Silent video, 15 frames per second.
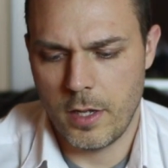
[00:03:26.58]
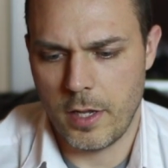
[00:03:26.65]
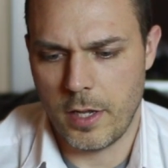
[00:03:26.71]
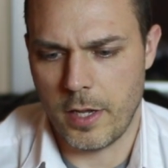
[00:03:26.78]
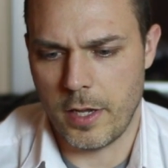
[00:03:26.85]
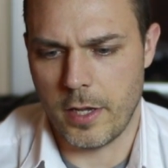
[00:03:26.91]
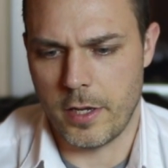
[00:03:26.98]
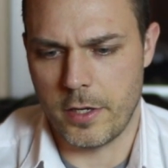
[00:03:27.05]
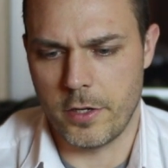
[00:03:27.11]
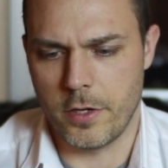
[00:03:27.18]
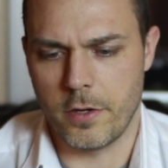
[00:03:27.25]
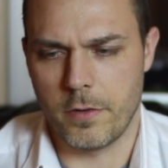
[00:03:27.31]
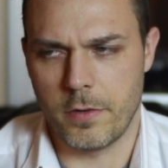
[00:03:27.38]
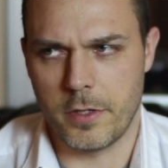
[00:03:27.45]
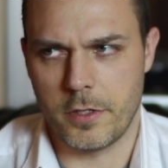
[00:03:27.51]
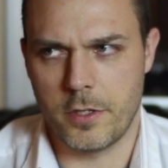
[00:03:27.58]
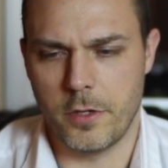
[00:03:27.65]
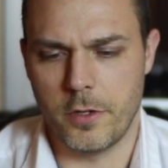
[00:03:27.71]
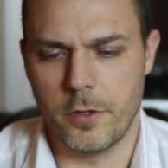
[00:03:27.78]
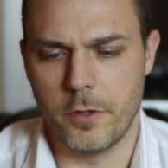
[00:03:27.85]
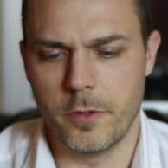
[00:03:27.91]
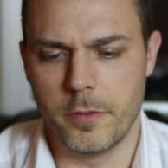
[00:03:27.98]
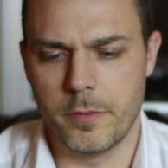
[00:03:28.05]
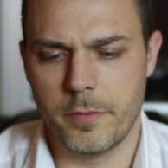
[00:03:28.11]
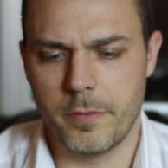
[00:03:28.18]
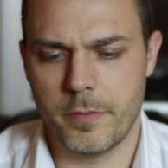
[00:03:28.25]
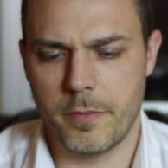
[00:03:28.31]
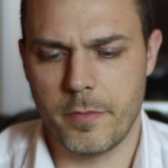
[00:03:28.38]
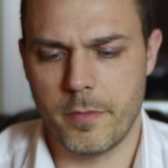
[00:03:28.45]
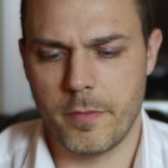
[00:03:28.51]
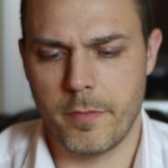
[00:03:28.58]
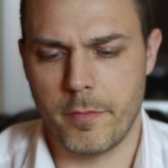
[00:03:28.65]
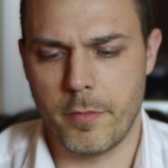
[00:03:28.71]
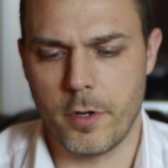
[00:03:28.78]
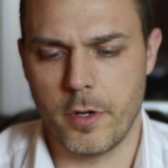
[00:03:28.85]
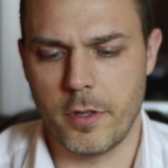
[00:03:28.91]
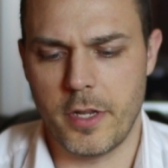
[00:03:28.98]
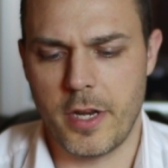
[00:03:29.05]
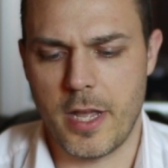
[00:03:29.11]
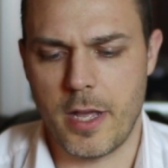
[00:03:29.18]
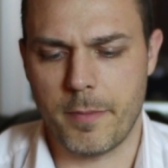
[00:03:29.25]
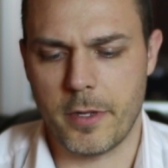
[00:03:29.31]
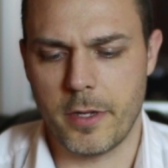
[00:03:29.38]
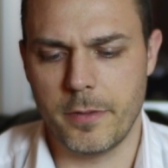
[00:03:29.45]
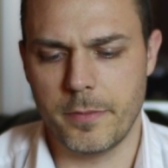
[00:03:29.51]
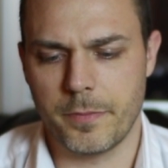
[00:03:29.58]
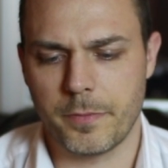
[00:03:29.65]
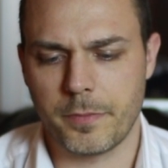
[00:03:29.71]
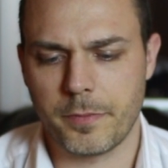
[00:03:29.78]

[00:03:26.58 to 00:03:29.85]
and you're going to burn the napkin.